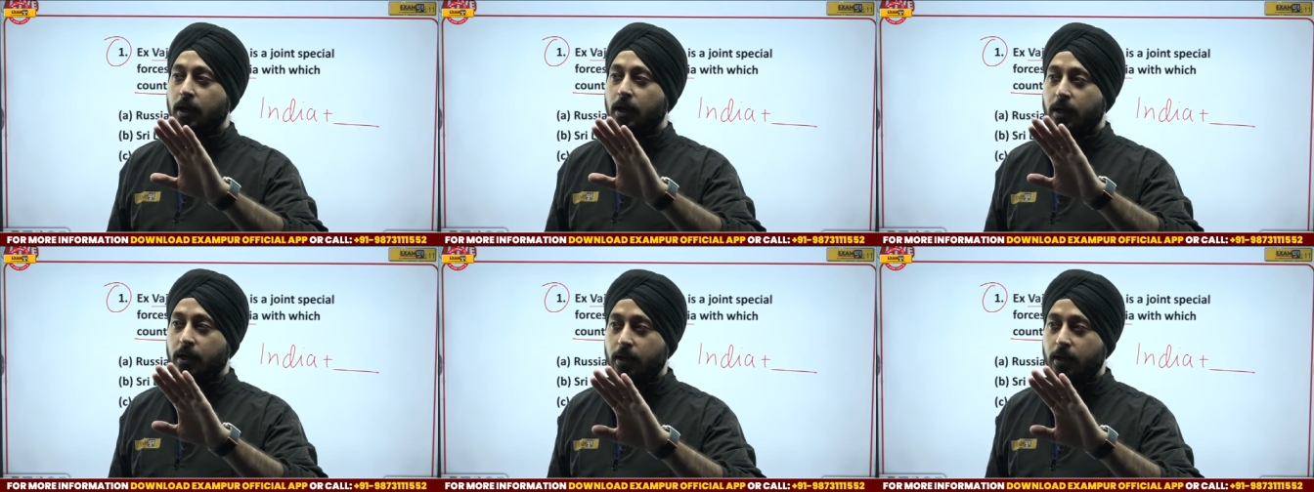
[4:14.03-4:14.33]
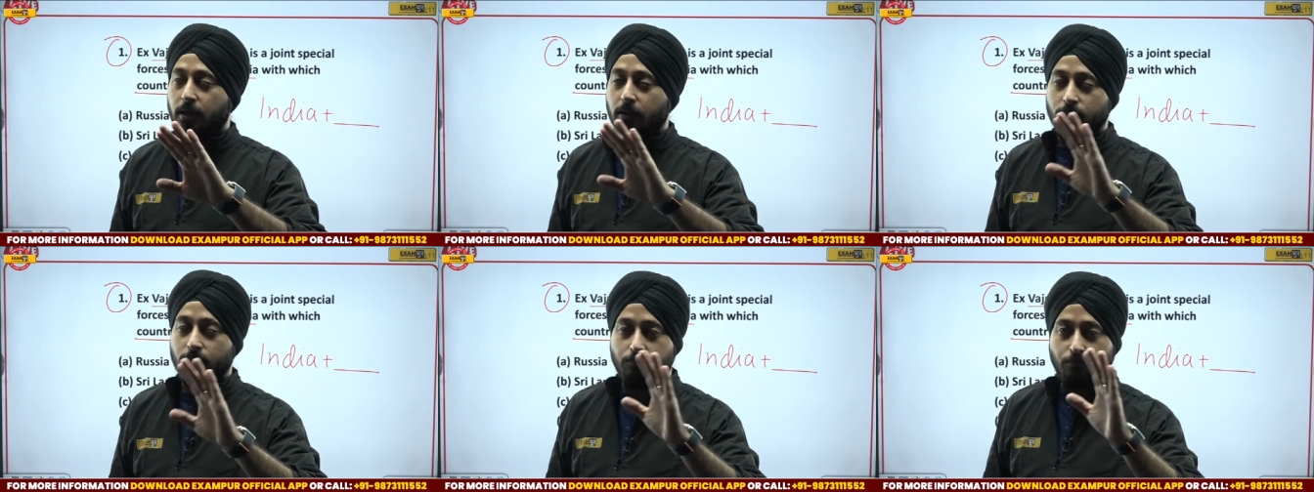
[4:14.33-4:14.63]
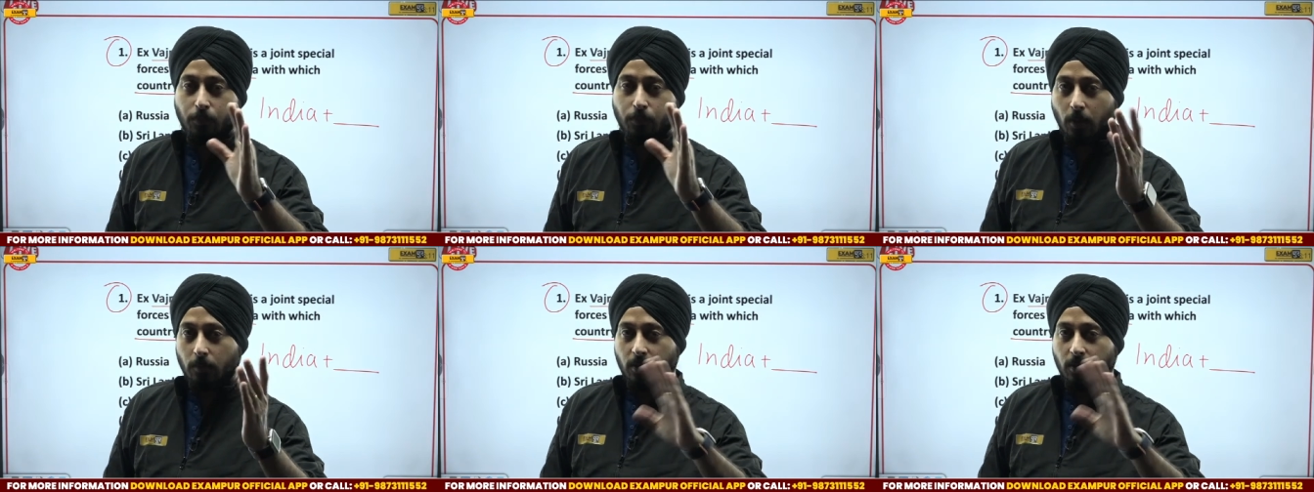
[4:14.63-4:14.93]
Uh,
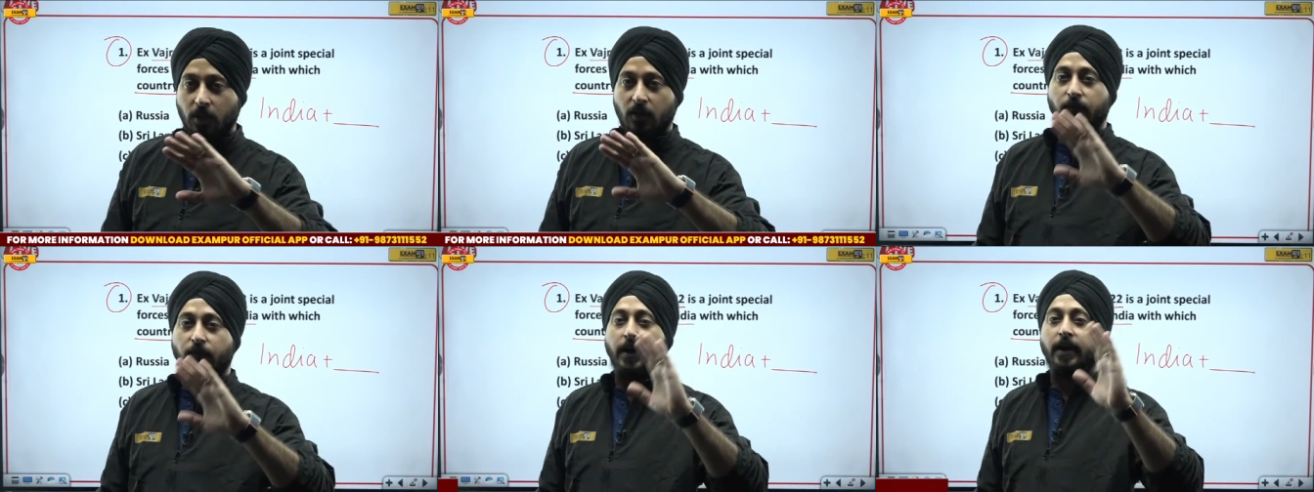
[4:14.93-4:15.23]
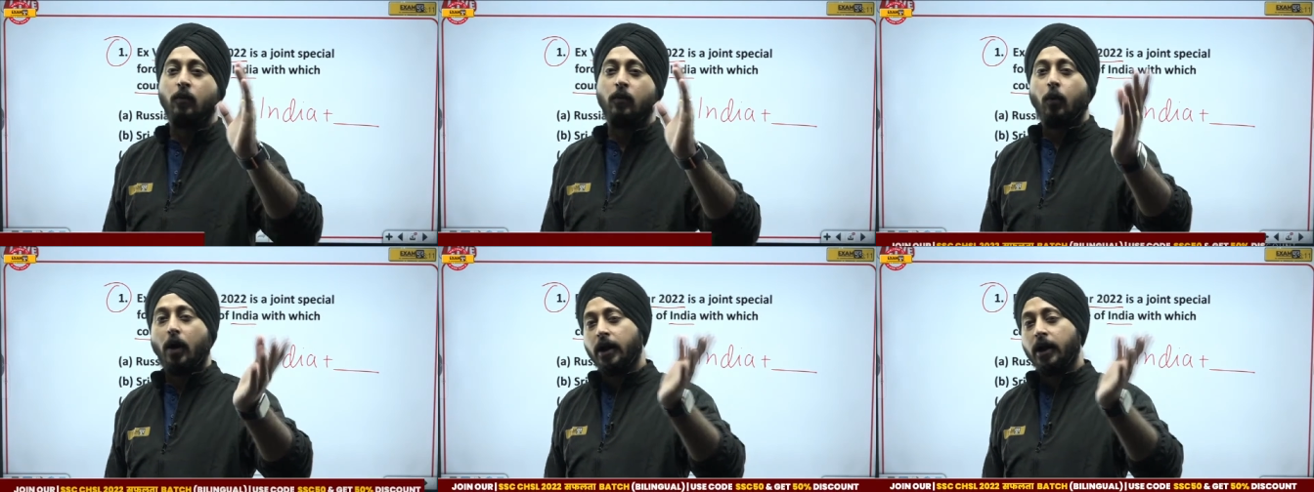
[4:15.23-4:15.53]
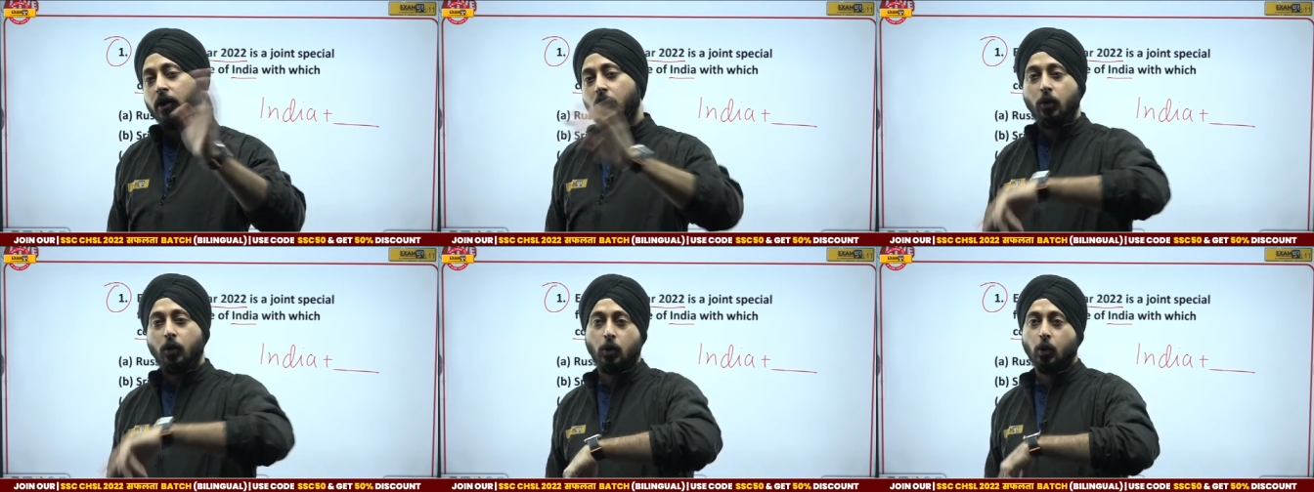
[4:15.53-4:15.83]
probably you'll find
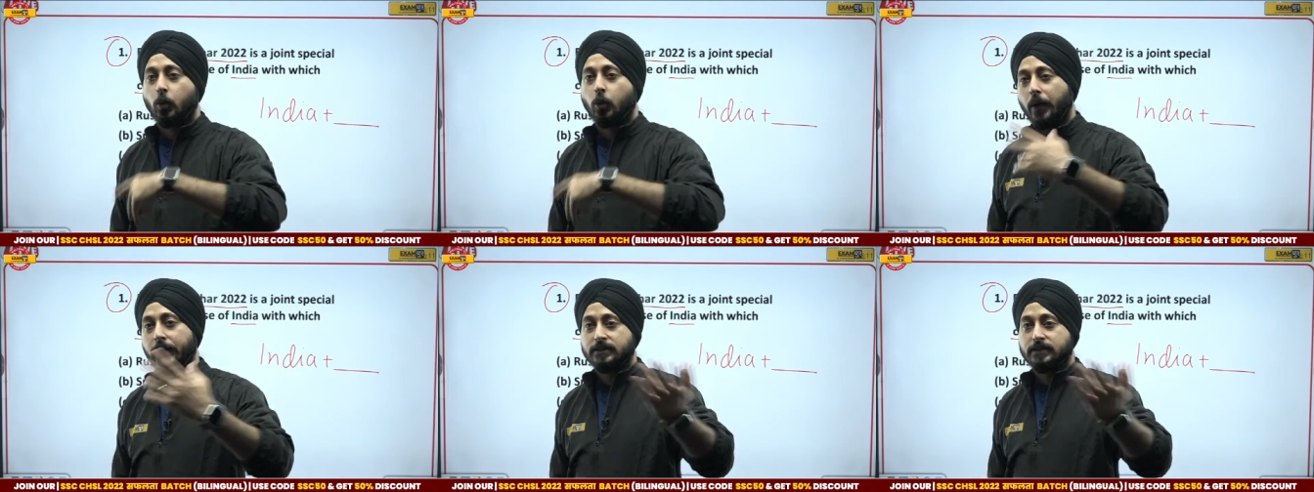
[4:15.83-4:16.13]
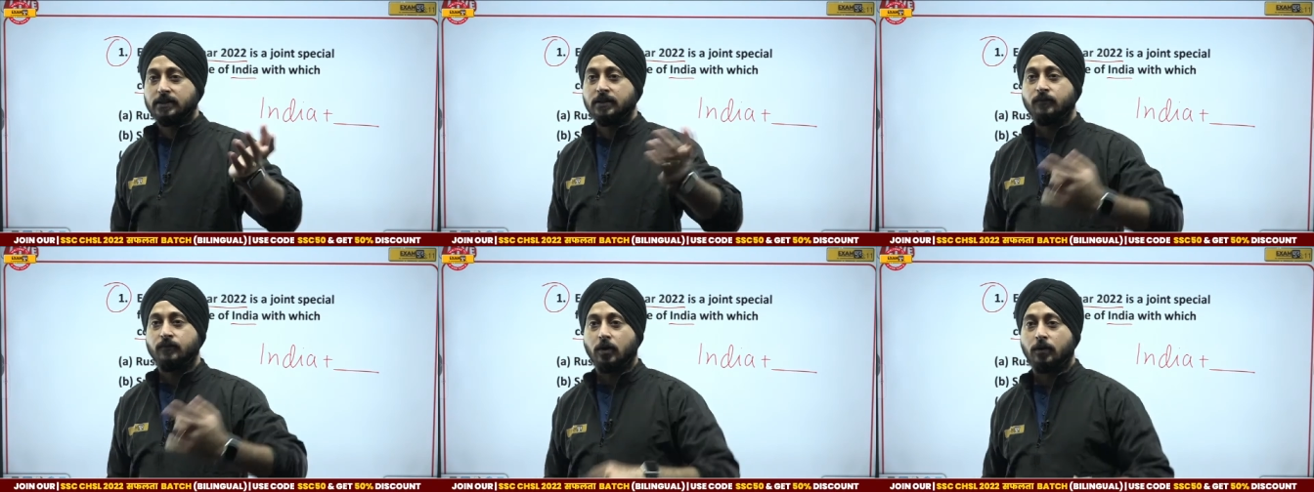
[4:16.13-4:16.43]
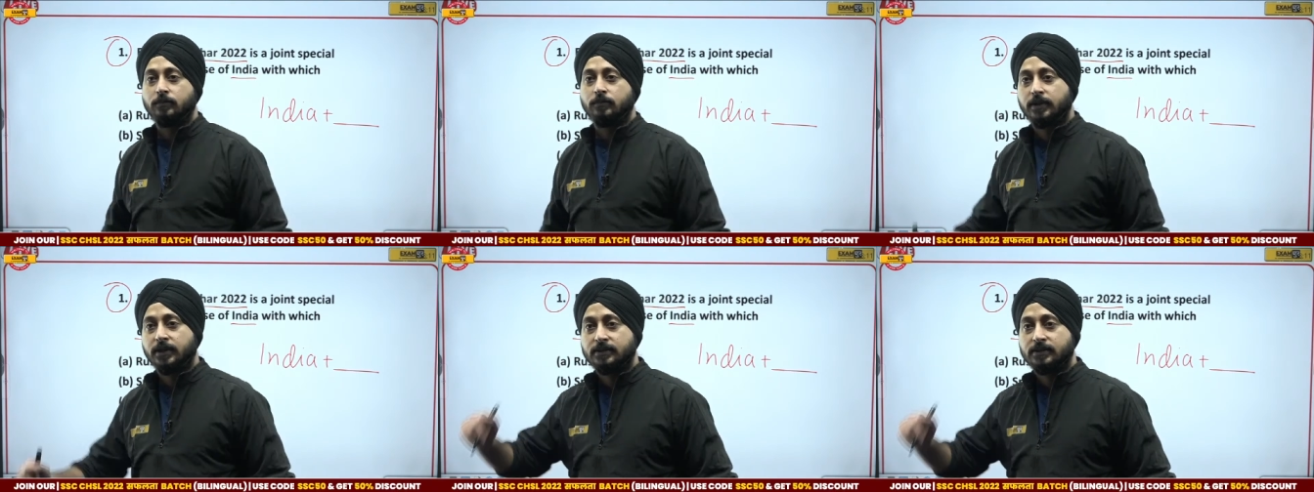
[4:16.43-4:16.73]
one to two questions
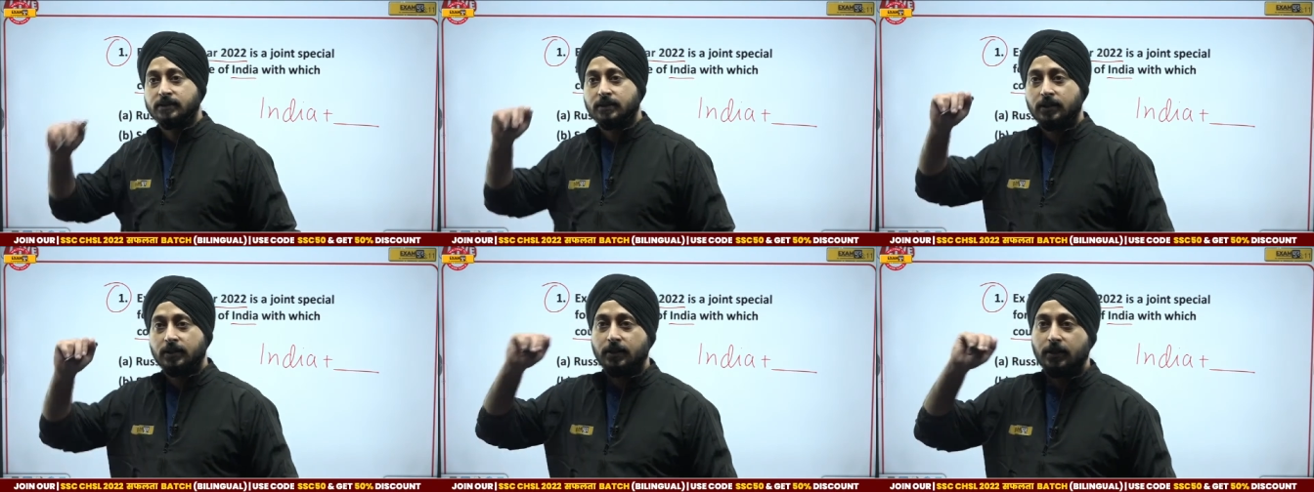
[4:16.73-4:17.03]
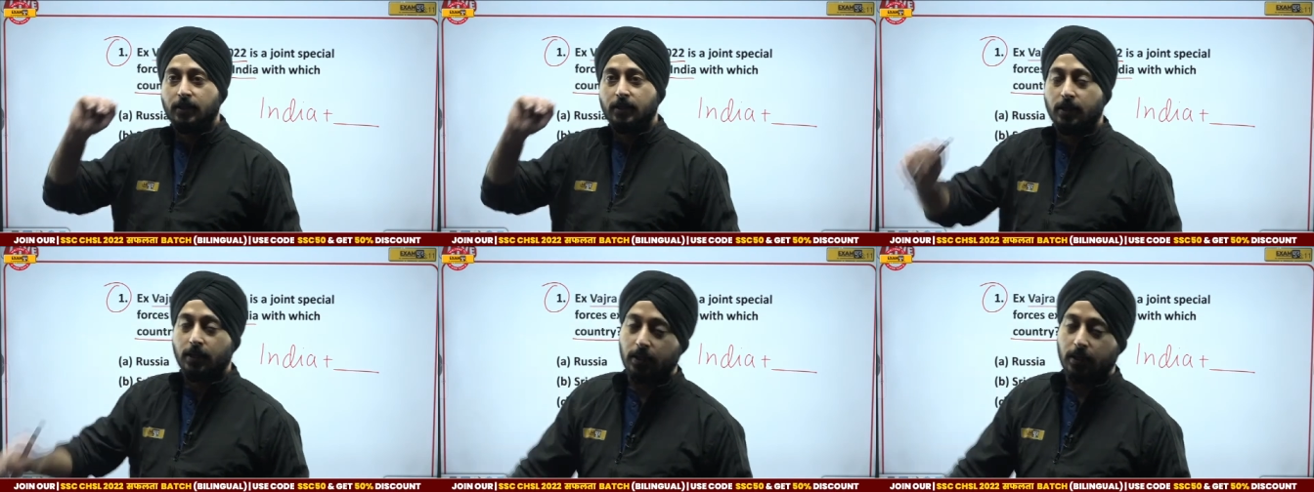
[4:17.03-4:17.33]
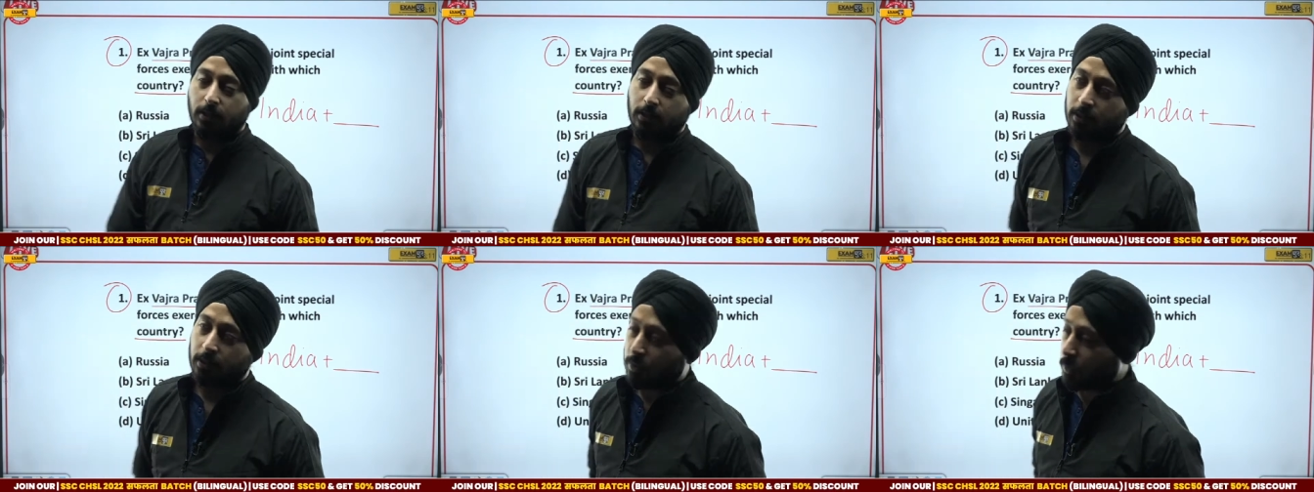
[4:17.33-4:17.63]
from this
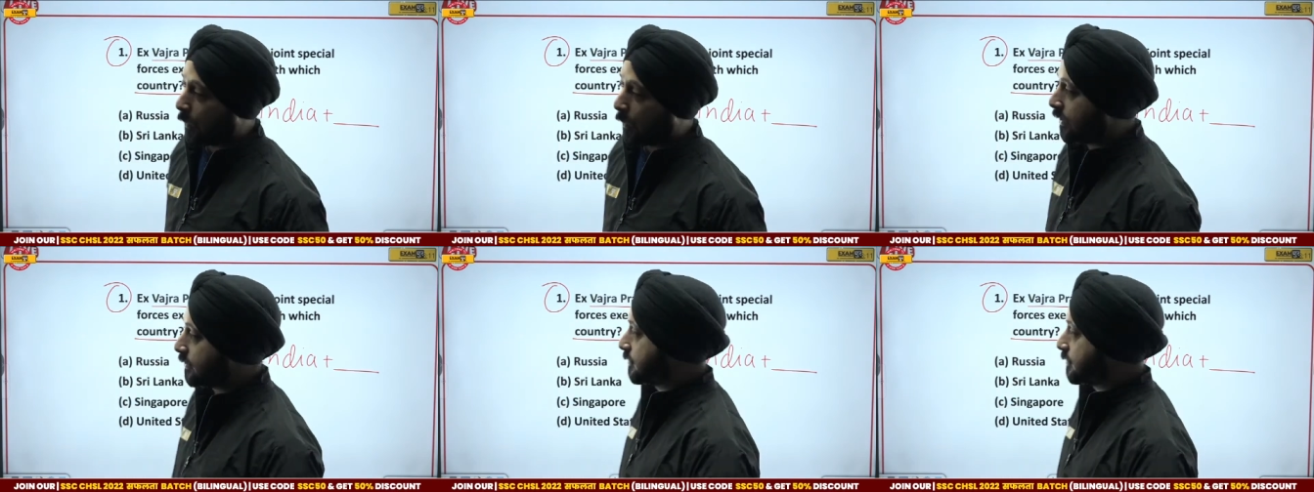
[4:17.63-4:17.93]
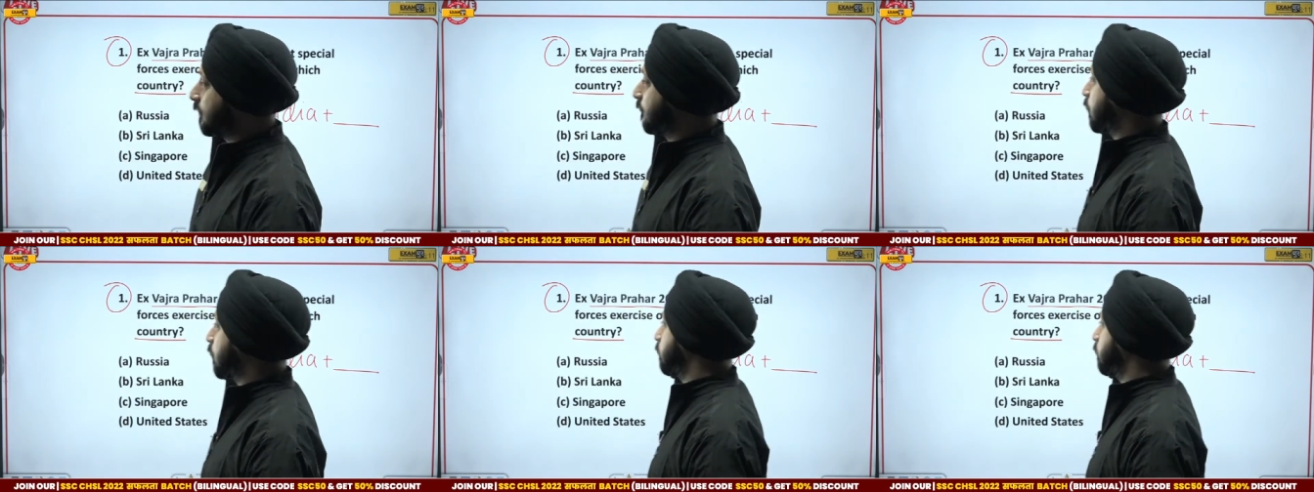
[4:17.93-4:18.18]
uh, question,